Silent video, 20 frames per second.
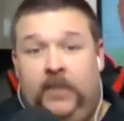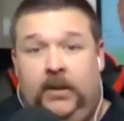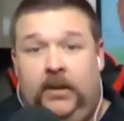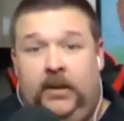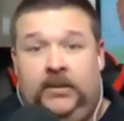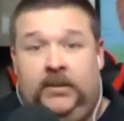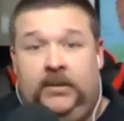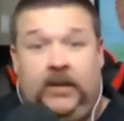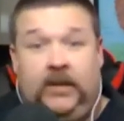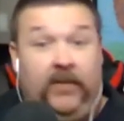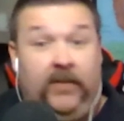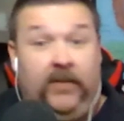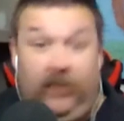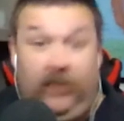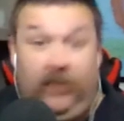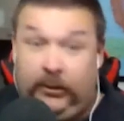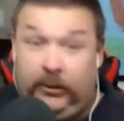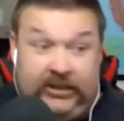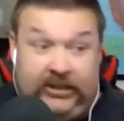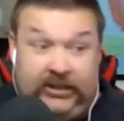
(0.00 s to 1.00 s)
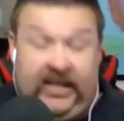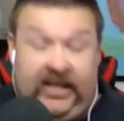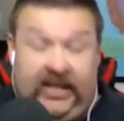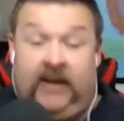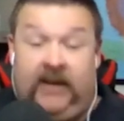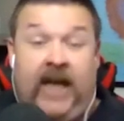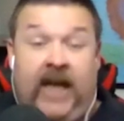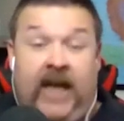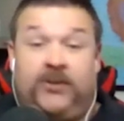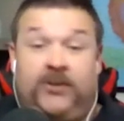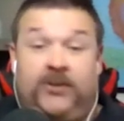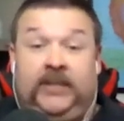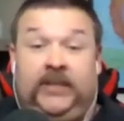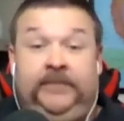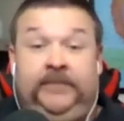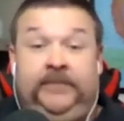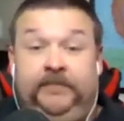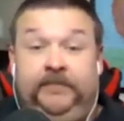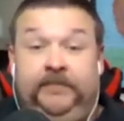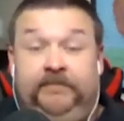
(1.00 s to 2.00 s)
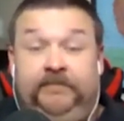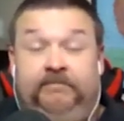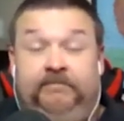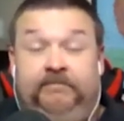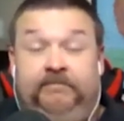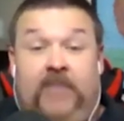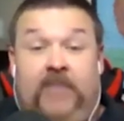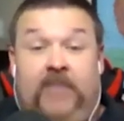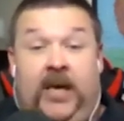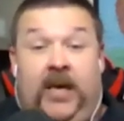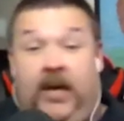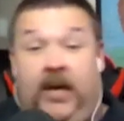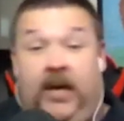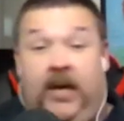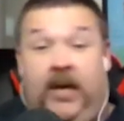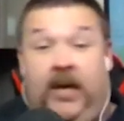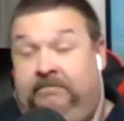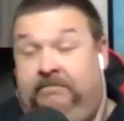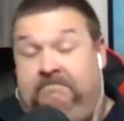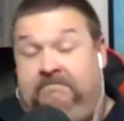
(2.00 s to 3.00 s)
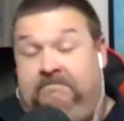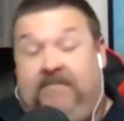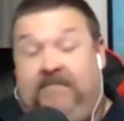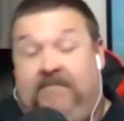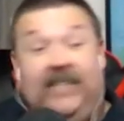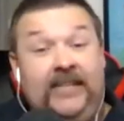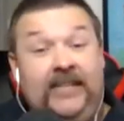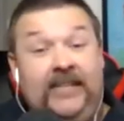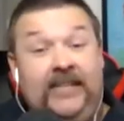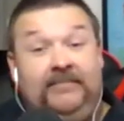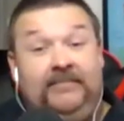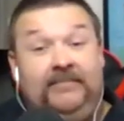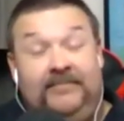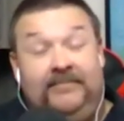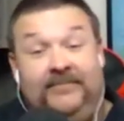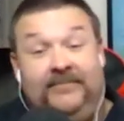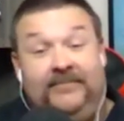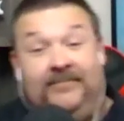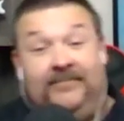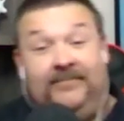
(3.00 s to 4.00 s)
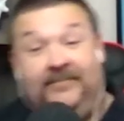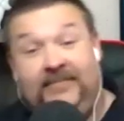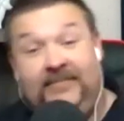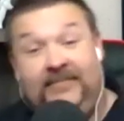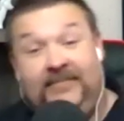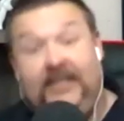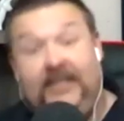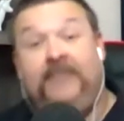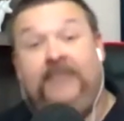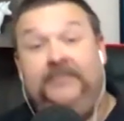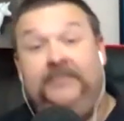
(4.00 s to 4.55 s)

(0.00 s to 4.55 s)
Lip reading: So they'll send that naturally, and that's it. Yeah.